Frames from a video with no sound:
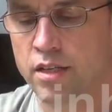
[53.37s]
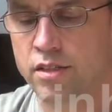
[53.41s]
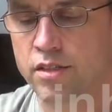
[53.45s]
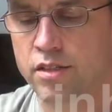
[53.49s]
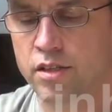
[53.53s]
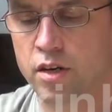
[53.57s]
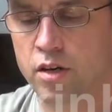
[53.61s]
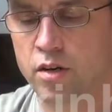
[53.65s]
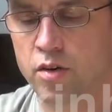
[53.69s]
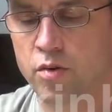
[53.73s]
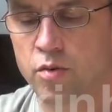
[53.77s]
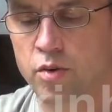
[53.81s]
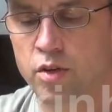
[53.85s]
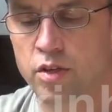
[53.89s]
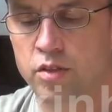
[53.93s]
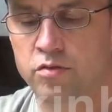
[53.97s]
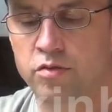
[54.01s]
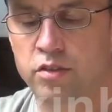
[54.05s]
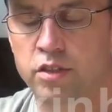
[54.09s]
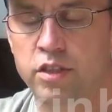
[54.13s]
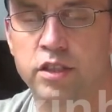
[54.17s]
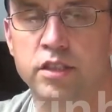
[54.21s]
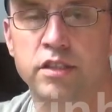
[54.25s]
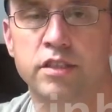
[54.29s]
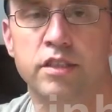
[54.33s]
So we're
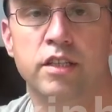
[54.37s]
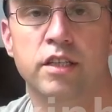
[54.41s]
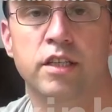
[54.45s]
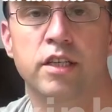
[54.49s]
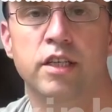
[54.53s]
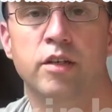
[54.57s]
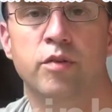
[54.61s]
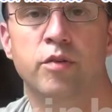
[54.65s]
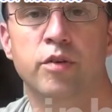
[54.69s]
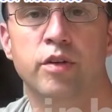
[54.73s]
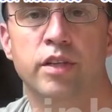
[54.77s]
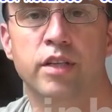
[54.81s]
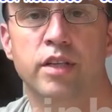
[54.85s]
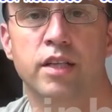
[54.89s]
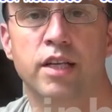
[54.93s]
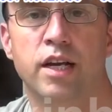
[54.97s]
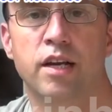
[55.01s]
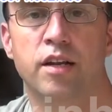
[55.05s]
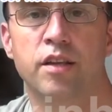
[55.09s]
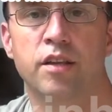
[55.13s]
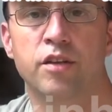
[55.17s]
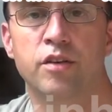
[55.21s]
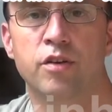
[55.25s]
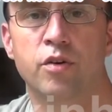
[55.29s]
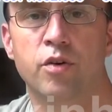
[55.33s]
really dealing with a
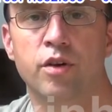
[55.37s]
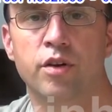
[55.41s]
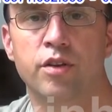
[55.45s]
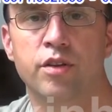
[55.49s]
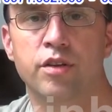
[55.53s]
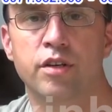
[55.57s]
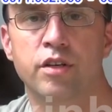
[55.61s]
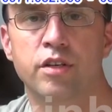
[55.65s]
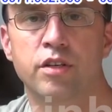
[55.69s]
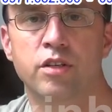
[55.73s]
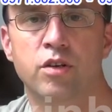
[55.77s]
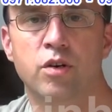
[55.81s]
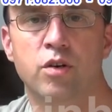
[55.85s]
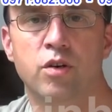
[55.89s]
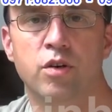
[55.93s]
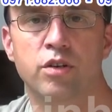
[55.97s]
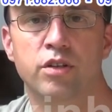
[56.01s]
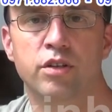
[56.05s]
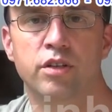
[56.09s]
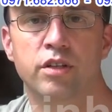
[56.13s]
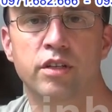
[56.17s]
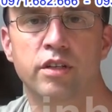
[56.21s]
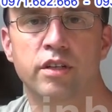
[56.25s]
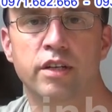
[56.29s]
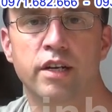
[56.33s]
lot of the northern,
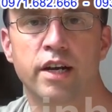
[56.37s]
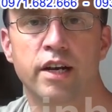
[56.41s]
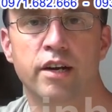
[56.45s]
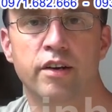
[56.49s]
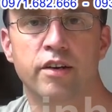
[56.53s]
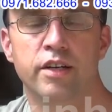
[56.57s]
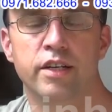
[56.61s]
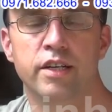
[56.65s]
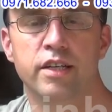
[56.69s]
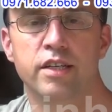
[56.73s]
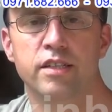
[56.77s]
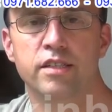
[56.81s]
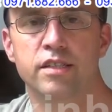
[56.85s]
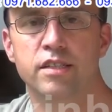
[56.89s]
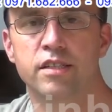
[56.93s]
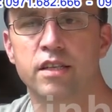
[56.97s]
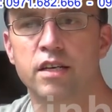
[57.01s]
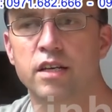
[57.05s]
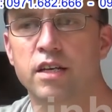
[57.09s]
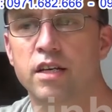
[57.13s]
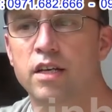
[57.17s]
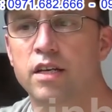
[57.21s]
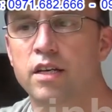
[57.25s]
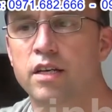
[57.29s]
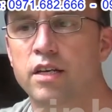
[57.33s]
colder areas.
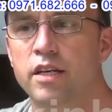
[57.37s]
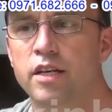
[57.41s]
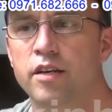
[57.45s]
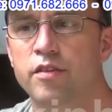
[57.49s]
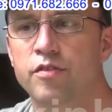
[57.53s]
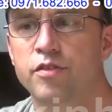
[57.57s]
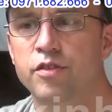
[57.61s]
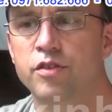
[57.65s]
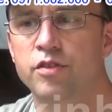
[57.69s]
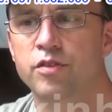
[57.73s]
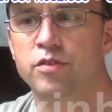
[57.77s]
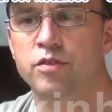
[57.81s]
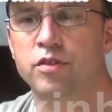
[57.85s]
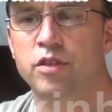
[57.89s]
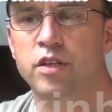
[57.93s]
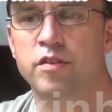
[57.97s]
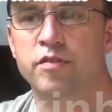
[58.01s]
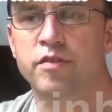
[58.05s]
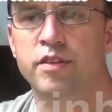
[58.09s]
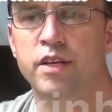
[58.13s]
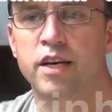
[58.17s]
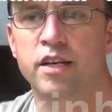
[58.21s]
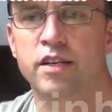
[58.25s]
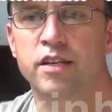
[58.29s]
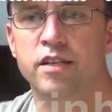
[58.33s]
If you
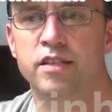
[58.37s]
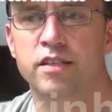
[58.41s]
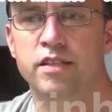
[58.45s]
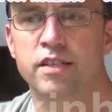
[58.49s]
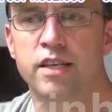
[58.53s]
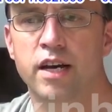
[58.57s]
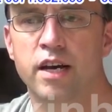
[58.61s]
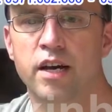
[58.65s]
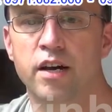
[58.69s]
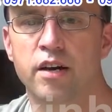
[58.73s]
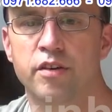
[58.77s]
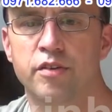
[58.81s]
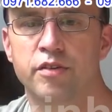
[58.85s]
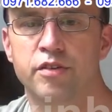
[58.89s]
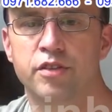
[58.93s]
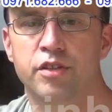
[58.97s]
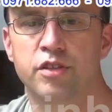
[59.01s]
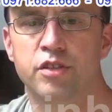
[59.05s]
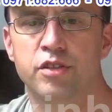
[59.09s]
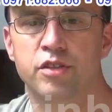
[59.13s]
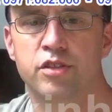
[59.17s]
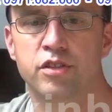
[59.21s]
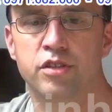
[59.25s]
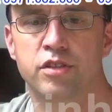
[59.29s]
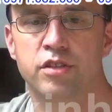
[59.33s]
live down the
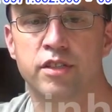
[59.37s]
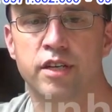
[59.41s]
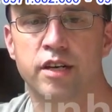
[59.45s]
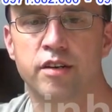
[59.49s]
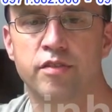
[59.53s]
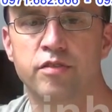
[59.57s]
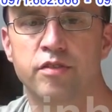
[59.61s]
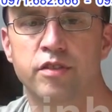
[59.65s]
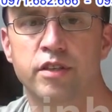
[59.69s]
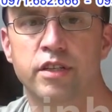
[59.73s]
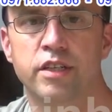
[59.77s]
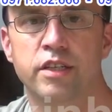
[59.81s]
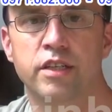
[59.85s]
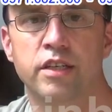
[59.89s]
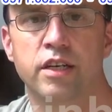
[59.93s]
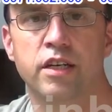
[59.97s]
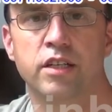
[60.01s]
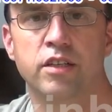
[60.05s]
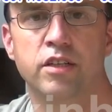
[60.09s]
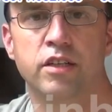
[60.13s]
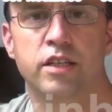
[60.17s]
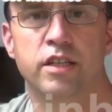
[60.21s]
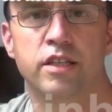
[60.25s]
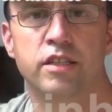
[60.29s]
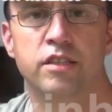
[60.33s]
south, you should definitely
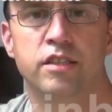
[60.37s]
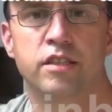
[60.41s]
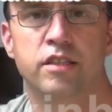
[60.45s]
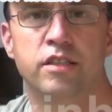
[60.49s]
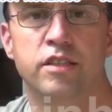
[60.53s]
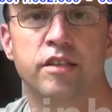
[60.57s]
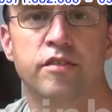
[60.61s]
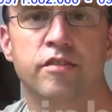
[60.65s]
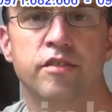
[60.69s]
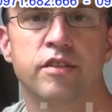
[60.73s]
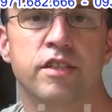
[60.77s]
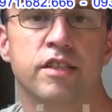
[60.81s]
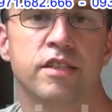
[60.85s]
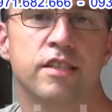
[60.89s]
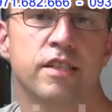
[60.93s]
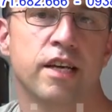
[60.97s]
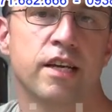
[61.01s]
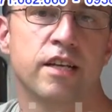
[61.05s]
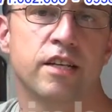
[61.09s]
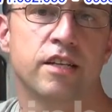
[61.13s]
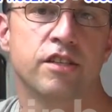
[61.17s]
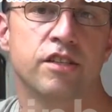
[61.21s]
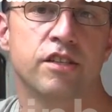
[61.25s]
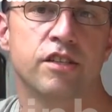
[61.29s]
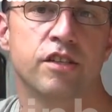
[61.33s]
look into different
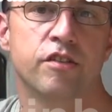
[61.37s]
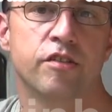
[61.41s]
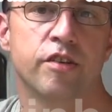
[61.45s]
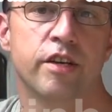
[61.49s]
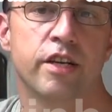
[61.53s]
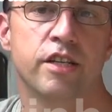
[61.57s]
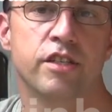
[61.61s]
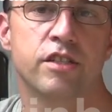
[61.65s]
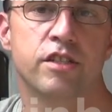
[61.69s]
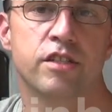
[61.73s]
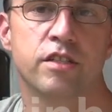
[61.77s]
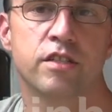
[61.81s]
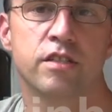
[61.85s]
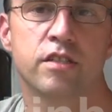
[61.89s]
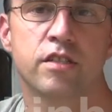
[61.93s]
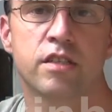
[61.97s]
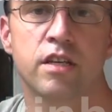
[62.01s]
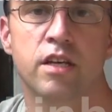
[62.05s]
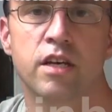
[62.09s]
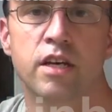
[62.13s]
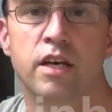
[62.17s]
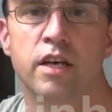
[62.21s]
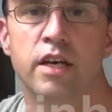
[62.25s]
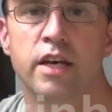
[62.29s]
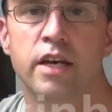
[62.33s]
design
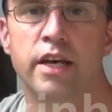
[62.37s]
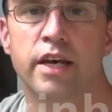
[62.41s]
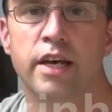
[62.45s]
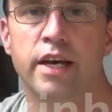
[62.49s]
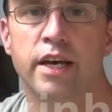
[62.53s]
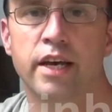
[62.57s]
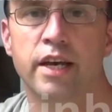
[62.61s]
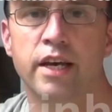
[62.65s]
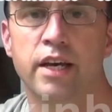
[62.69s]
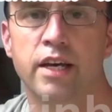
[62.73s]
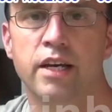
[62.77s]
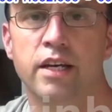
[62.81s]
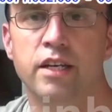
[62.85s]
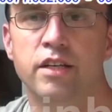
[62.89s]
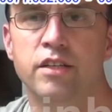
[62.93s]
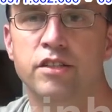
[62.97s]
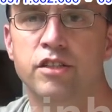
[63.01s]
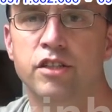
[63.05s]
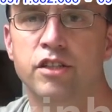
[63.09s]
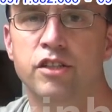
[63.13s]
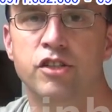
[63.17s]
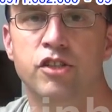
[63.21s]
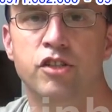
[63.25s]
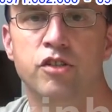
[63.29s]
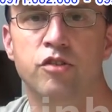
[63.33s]
considerations
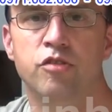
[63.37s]
and your